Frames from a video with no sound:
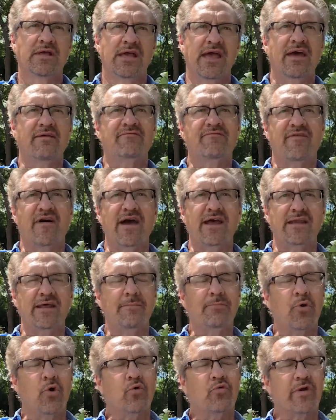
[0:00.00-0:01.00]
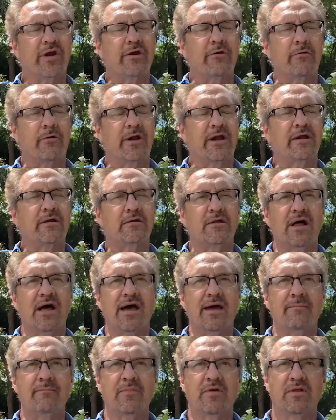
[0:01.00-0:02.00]
And finally, Boehringer
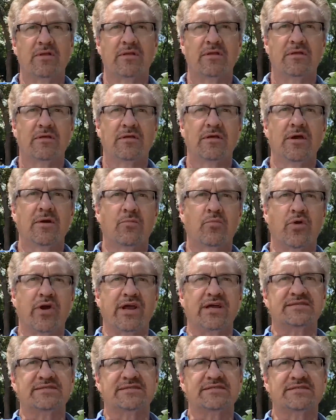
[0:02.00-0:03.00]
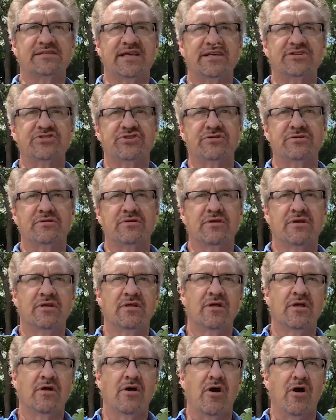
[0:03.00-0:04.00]
Ingelheim bring us a session
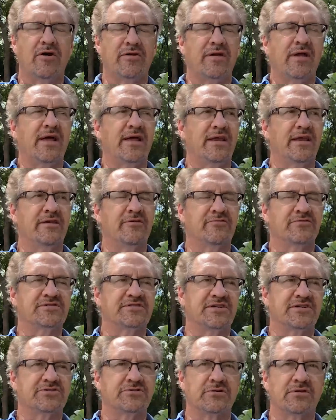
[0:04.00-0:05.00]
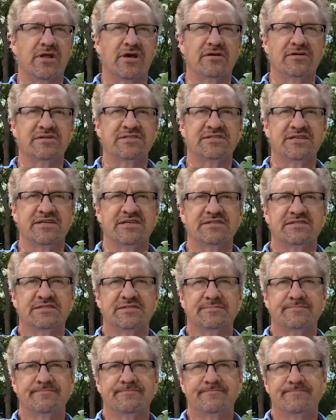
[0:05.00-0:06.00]
on interstitial lung
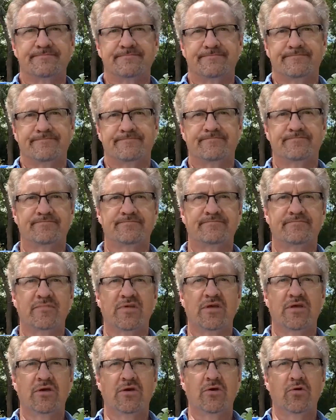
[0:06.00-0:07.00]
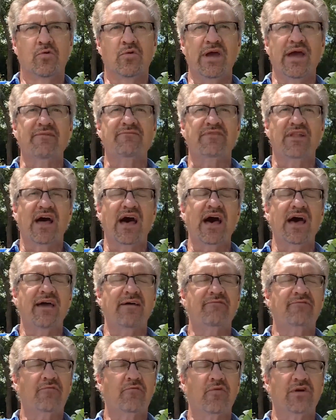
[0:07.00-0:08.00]
disease. We have
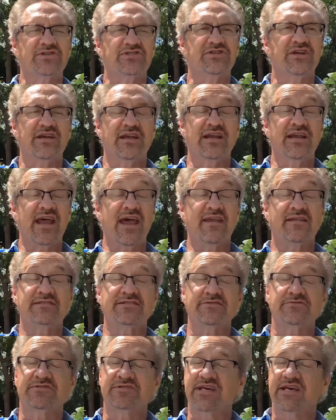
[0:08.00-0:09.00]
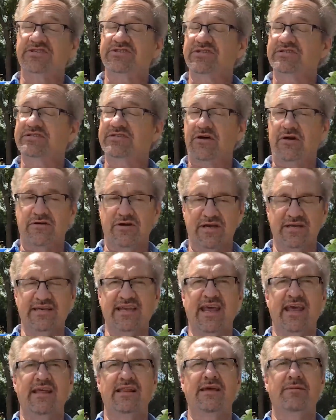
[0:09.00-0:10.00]
live question and answer sessions on a
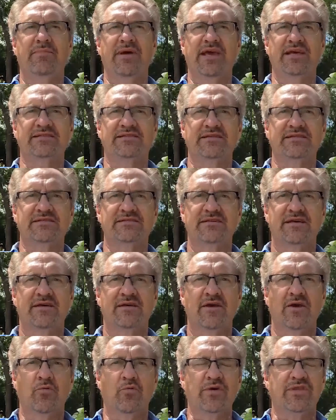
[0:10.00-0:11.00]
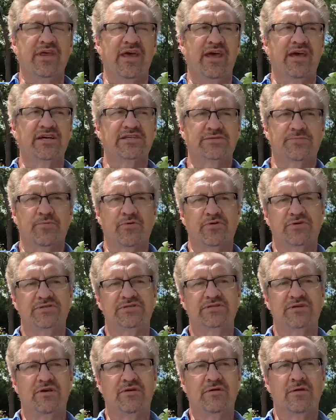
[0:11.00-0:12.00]
daily basis with
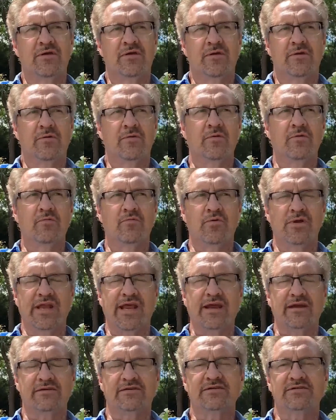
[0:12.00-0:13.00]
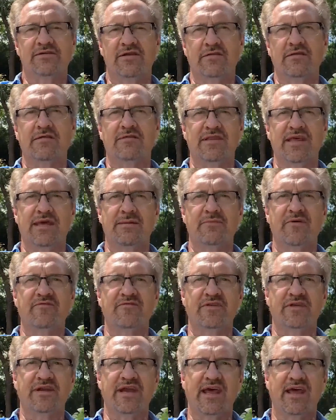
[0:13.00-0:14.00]
experts linked to the theme
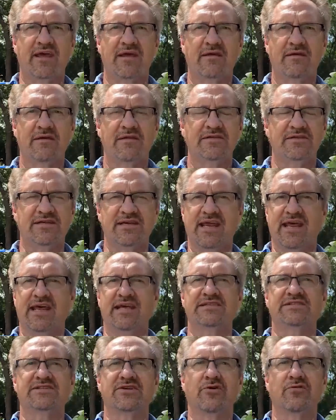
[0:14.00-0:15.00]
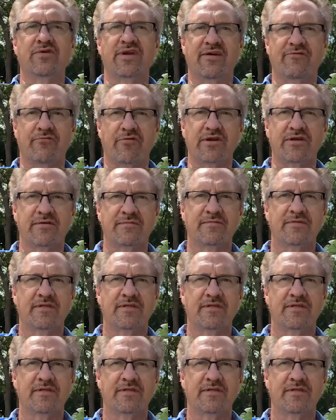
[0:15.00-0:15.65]
of the day. Today's no different.